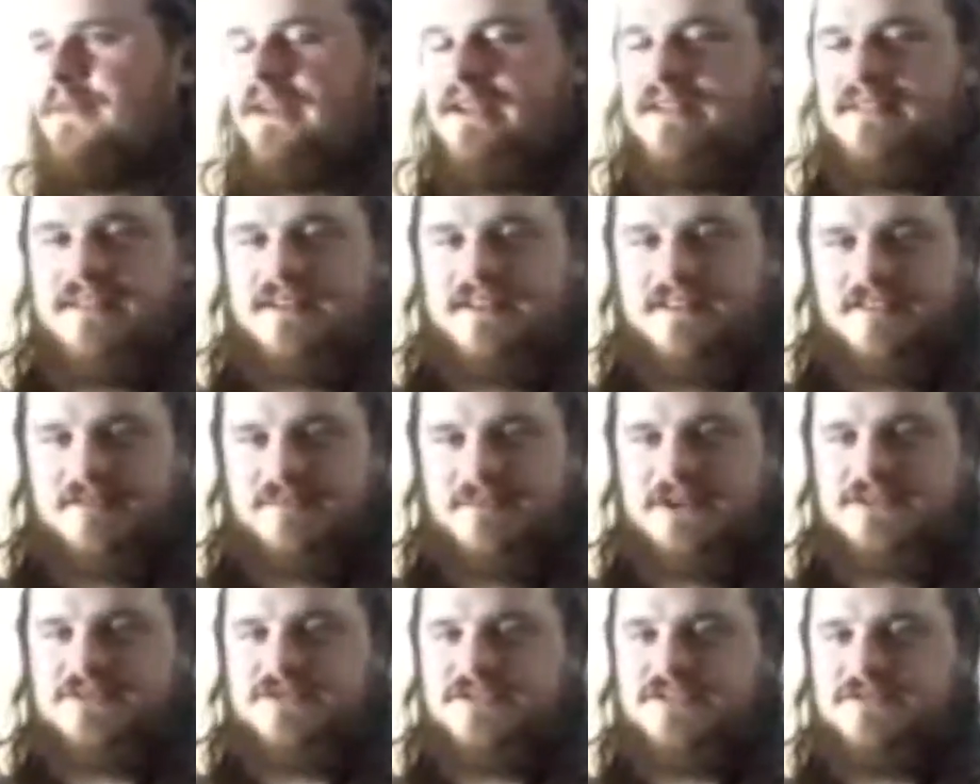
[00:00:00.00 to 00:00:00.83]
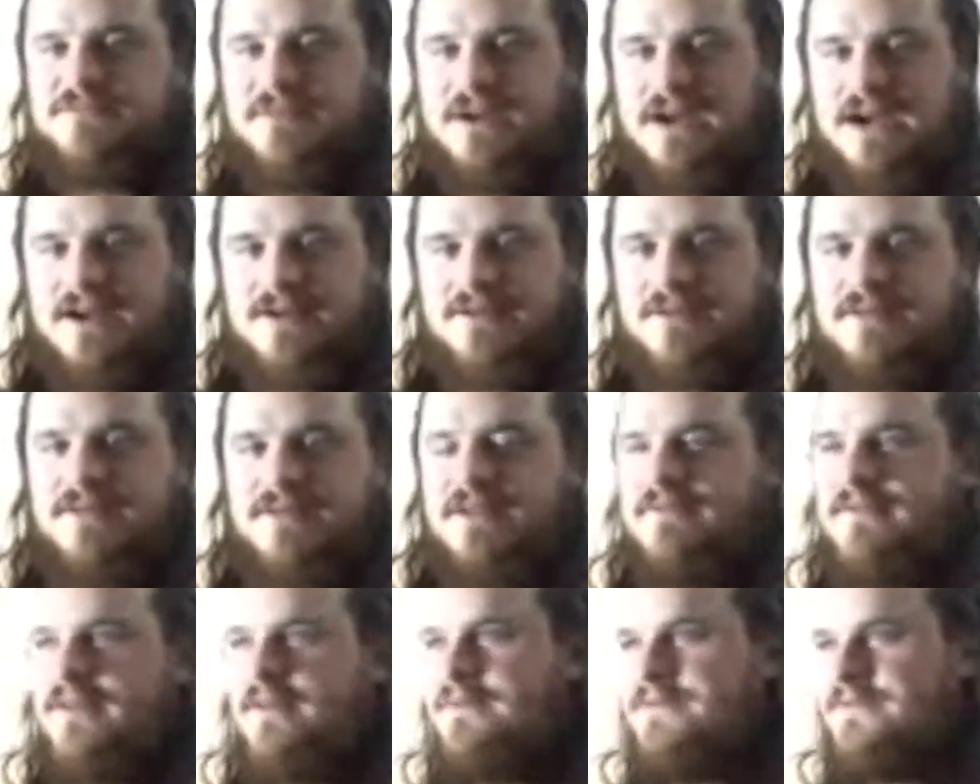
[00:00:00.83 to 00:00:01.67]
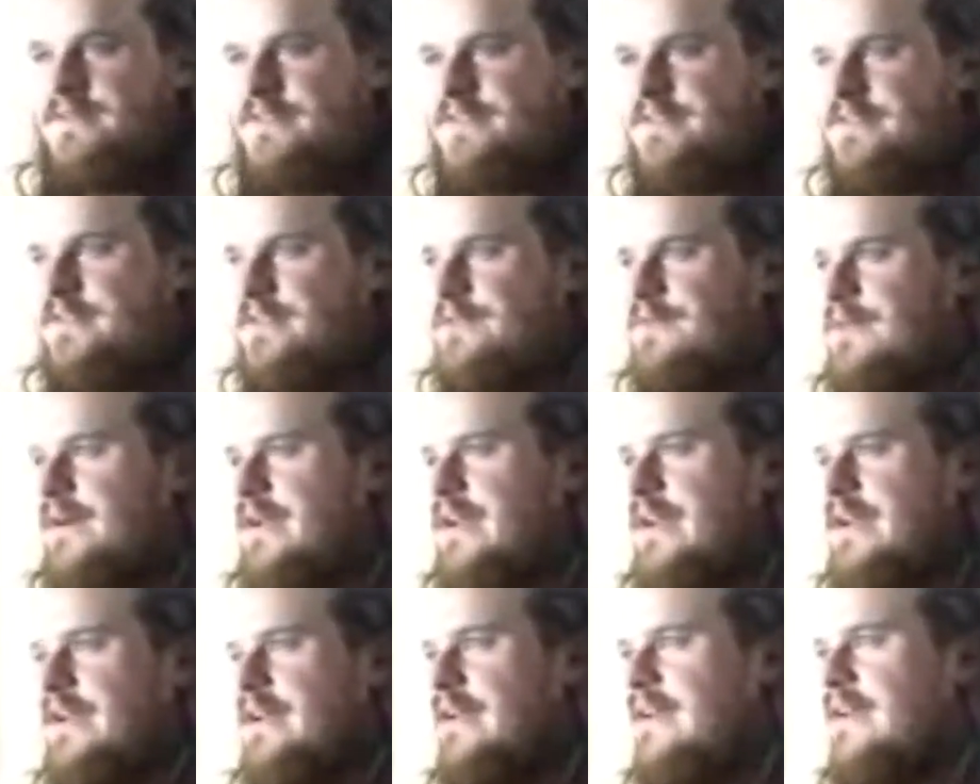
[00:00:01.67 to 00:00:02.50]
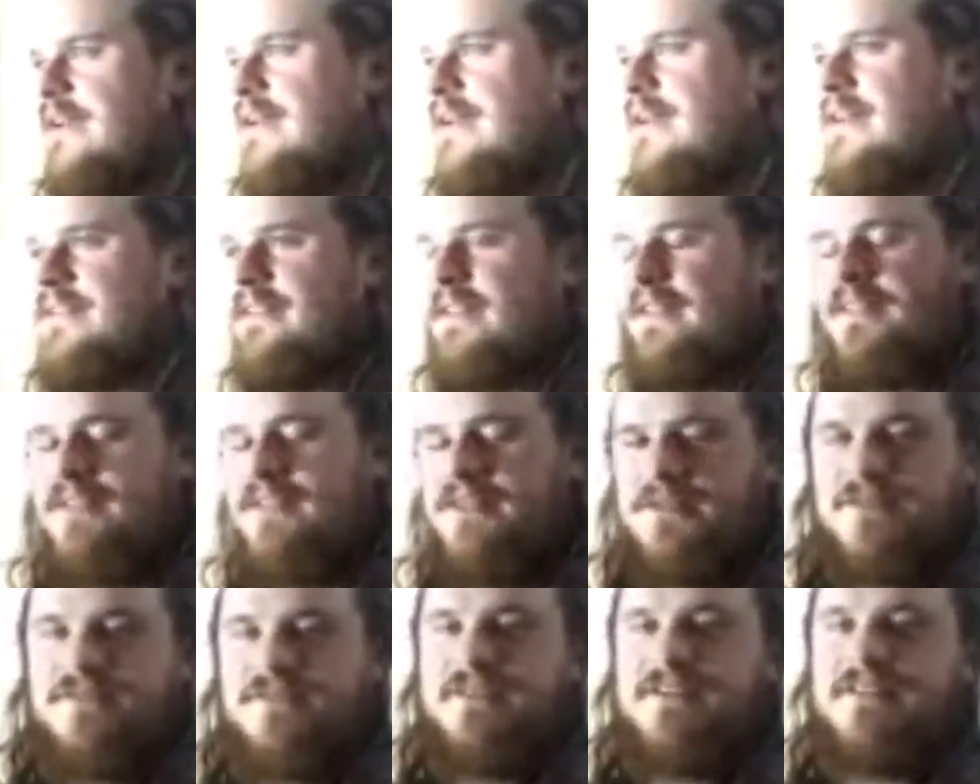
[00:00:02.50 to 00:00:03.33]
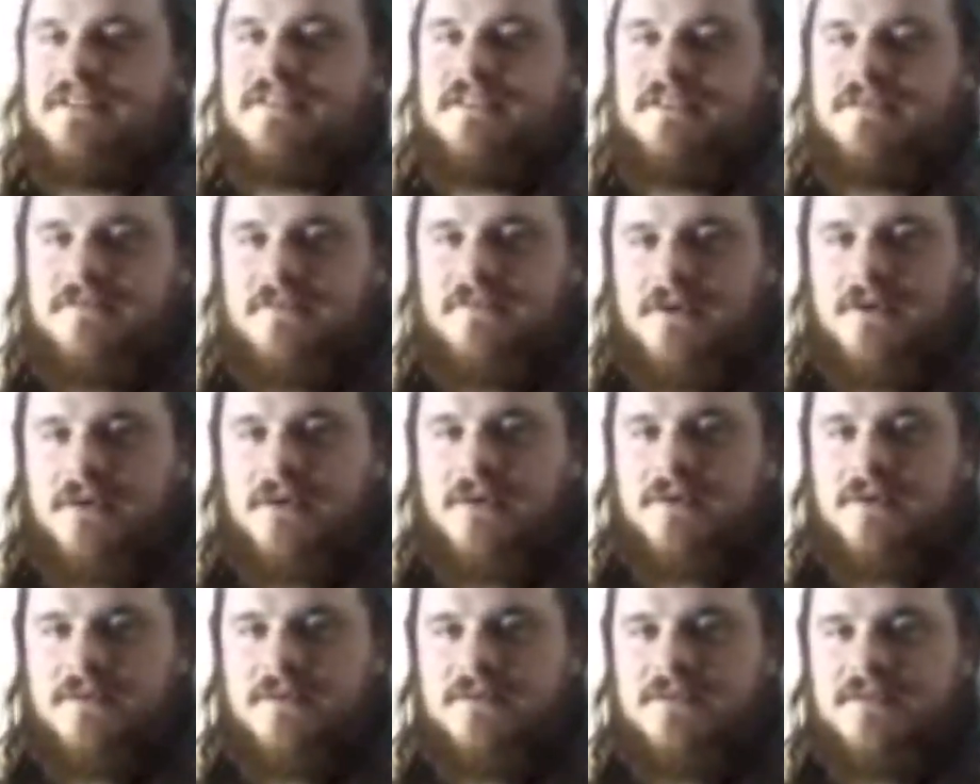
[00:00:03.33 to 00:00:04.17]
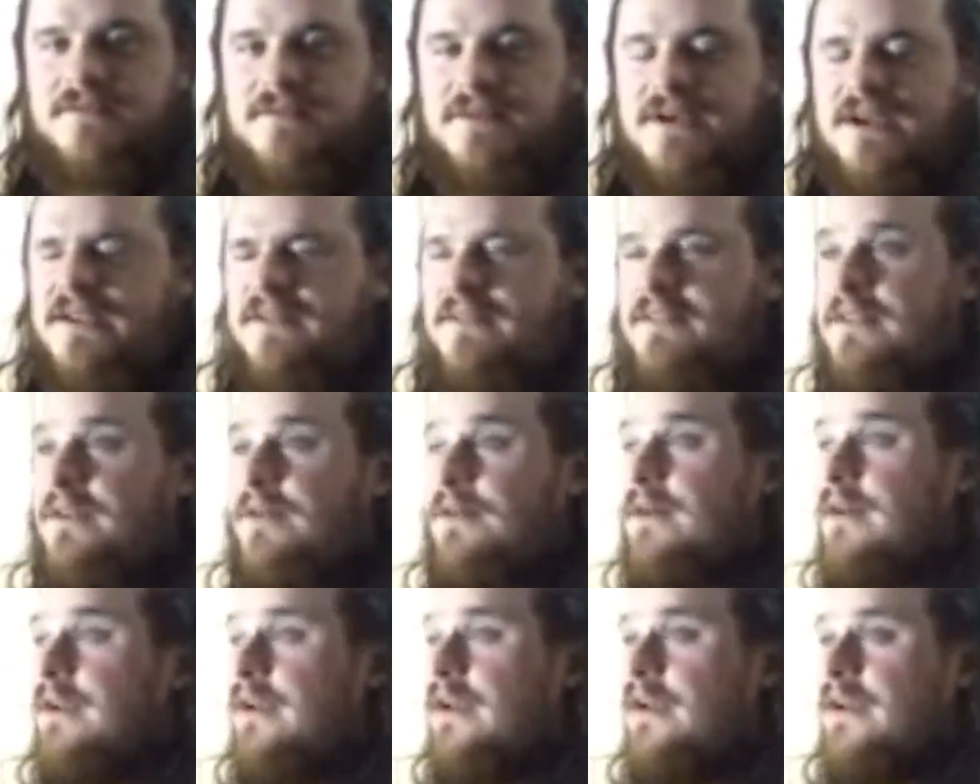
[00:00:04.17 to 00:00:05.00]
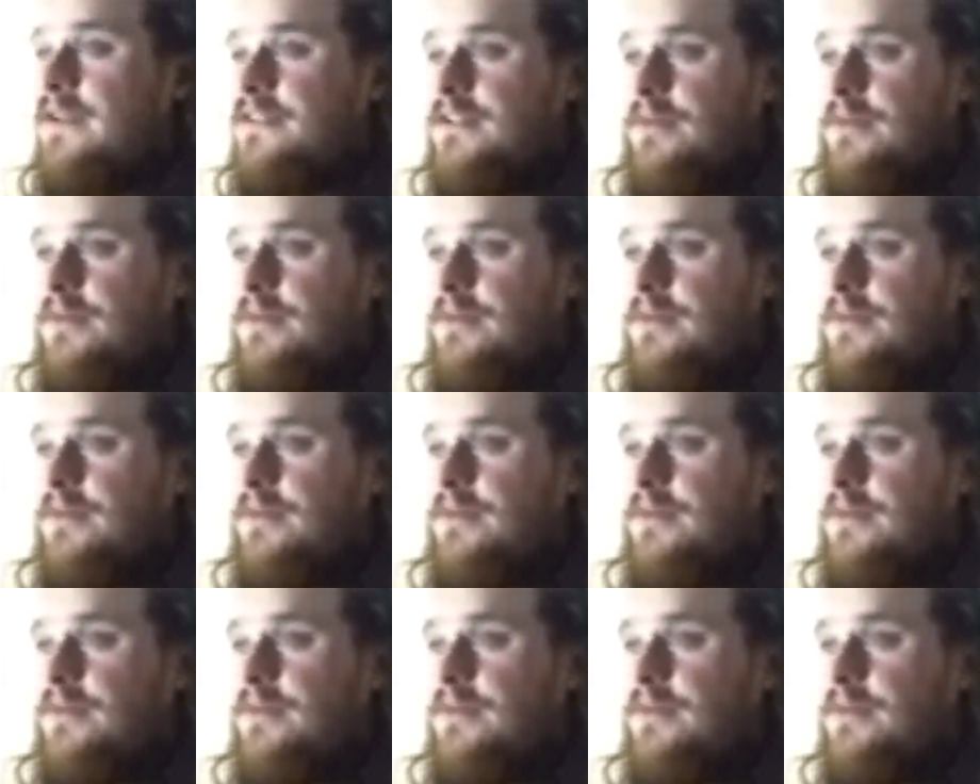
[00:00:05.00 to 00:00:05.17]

It has like a special spiral that represents the way that the universe unfolds, right? So to